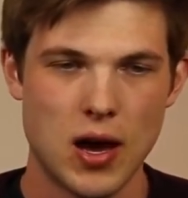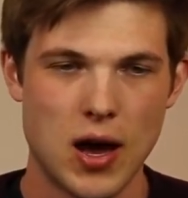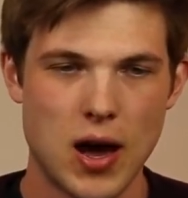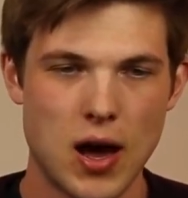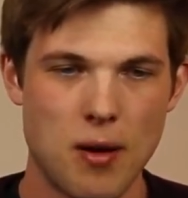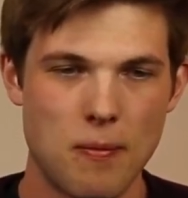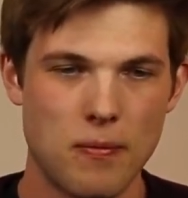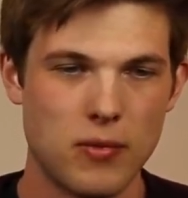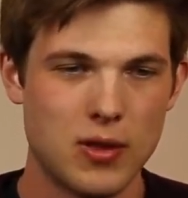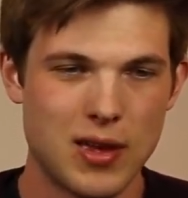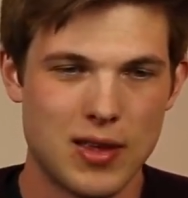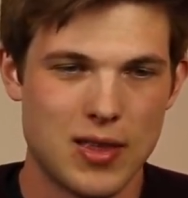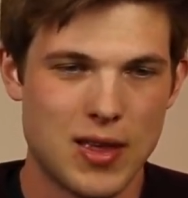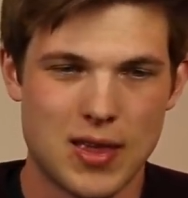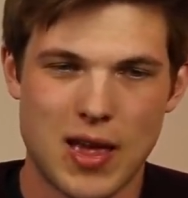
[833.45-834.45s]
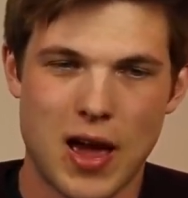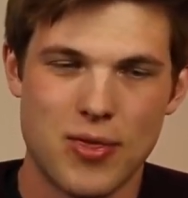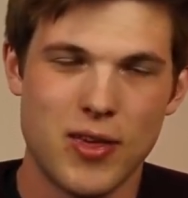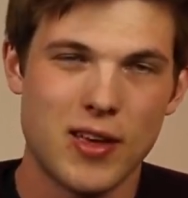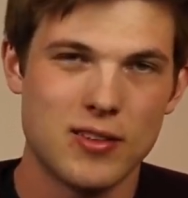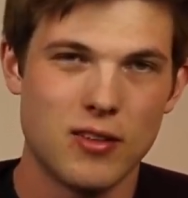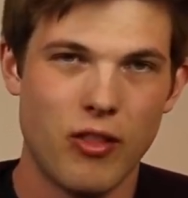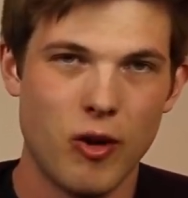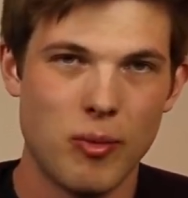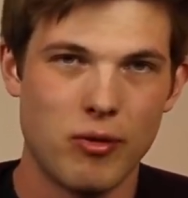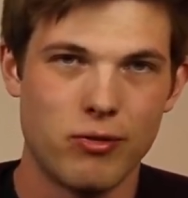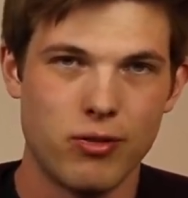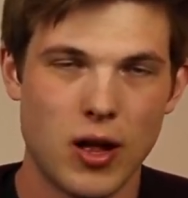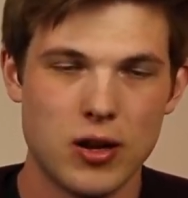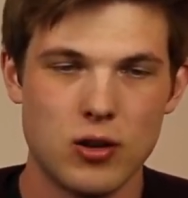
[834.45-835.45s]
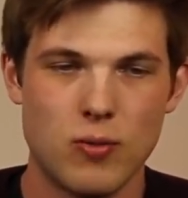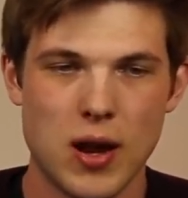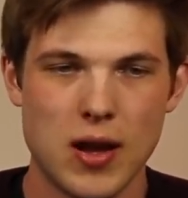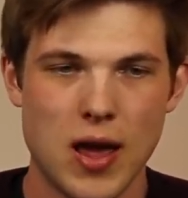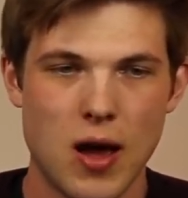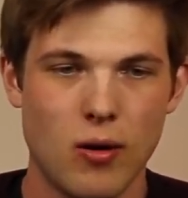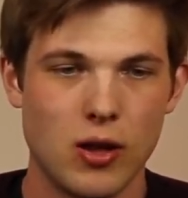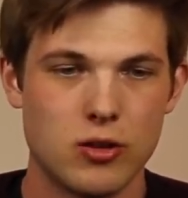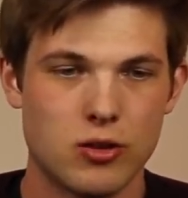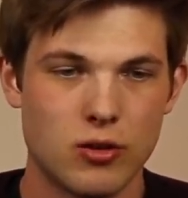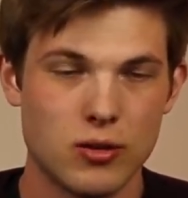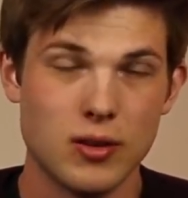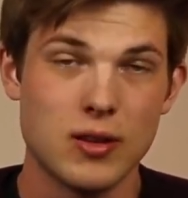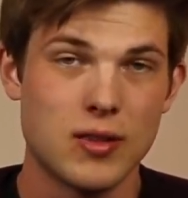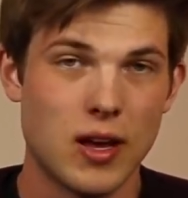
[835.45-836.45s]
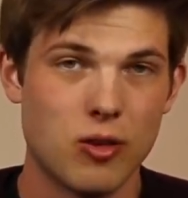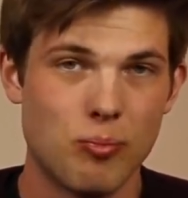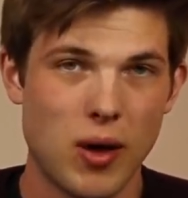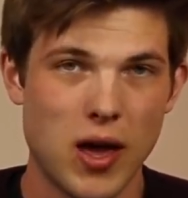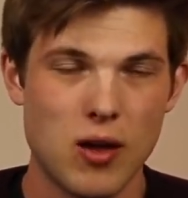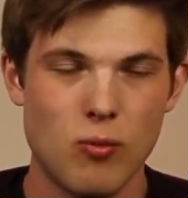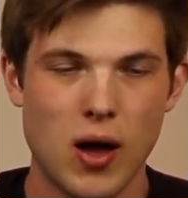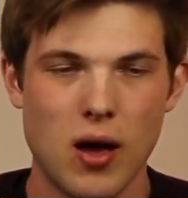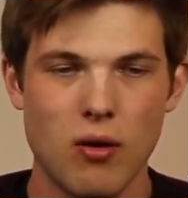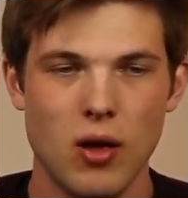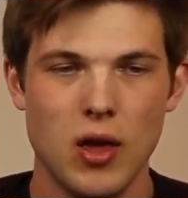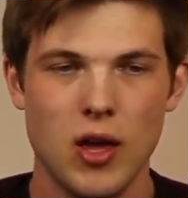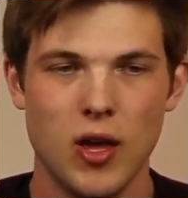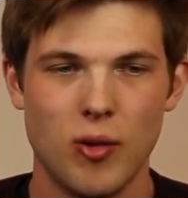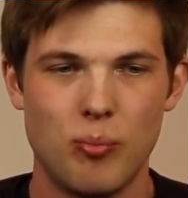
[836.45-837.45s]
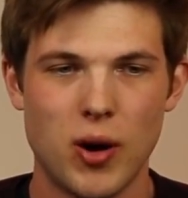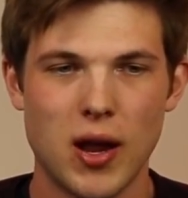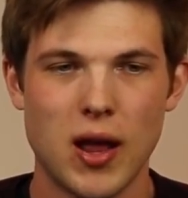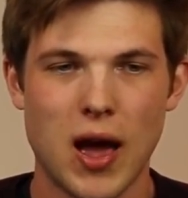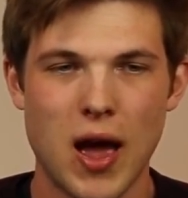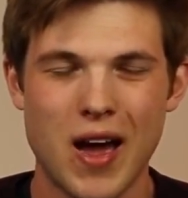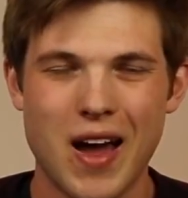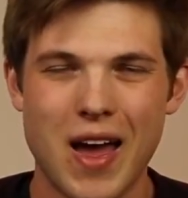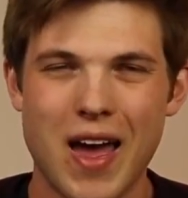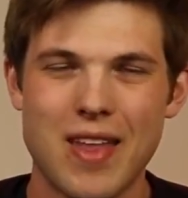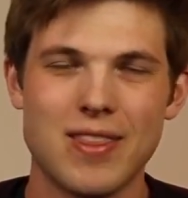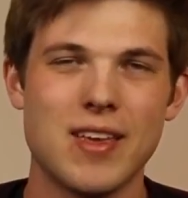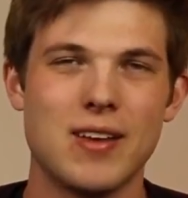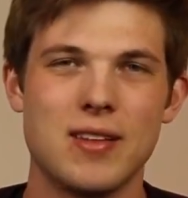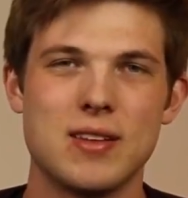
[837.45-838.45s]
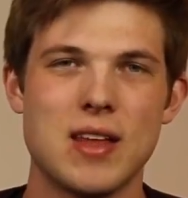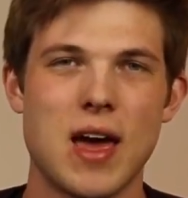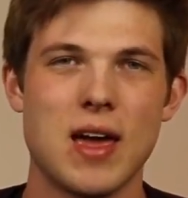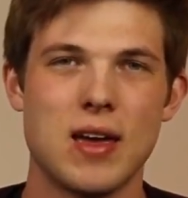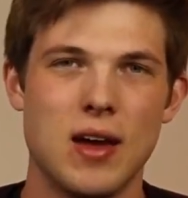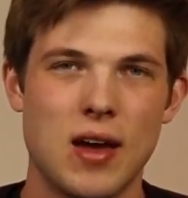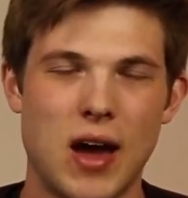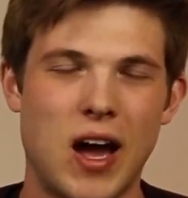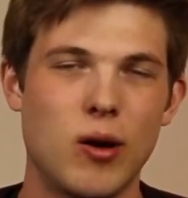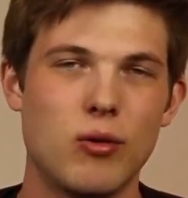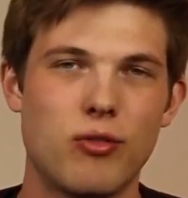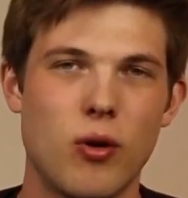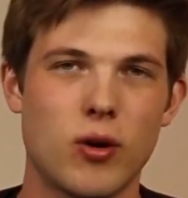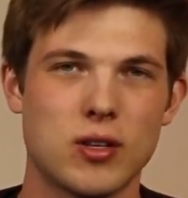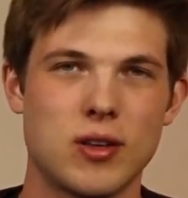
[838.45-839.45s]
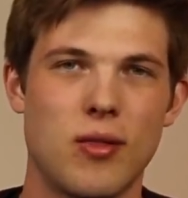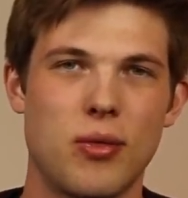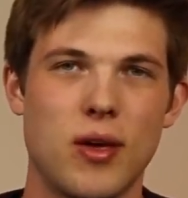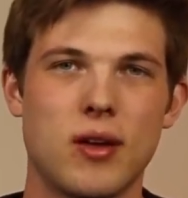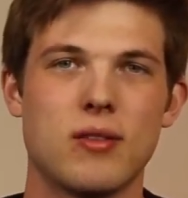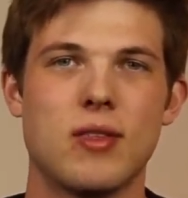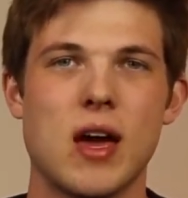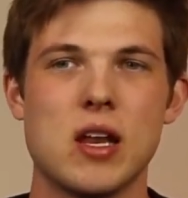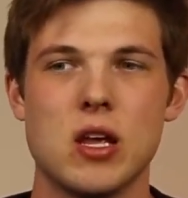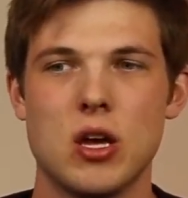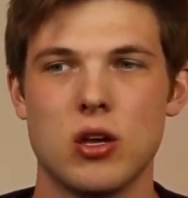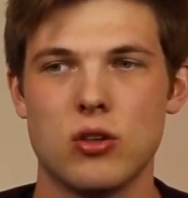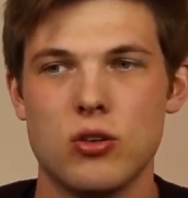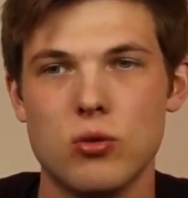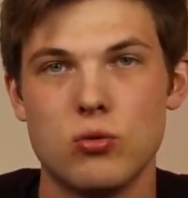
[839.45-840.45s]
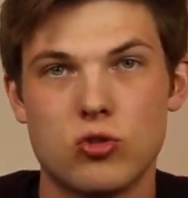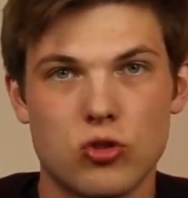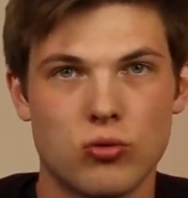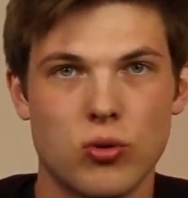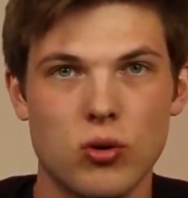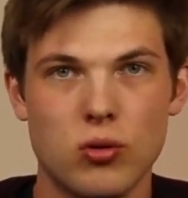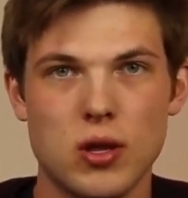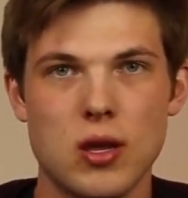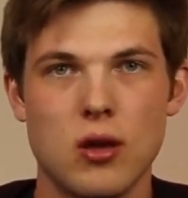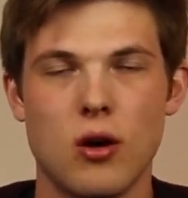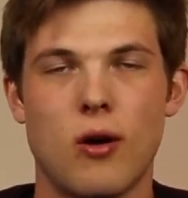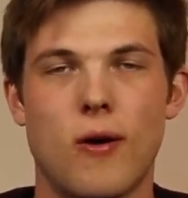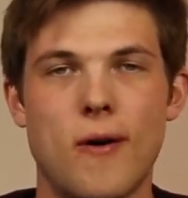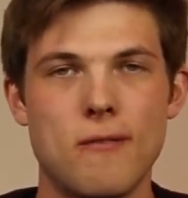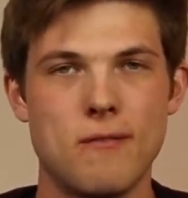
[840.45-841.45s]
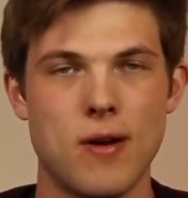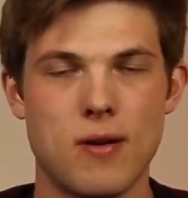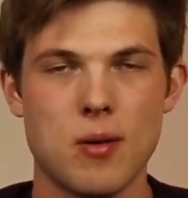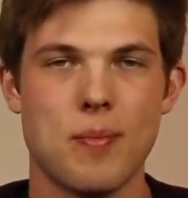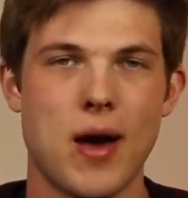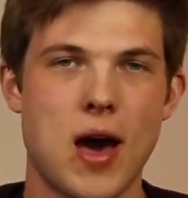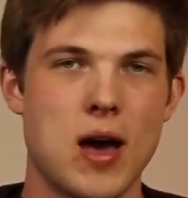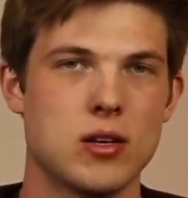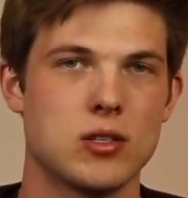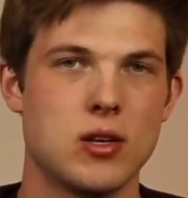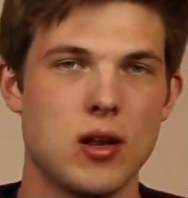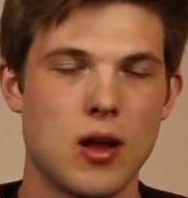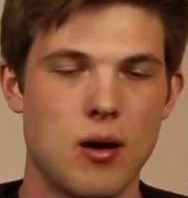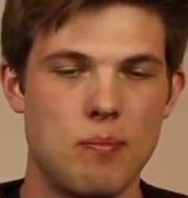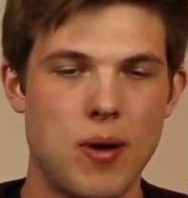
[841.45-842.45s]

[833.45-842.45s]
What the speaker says: I think it's a little bit flooded right now. It certainly does pay well, but at the end of the day, I would focus on things that you truly are very passionate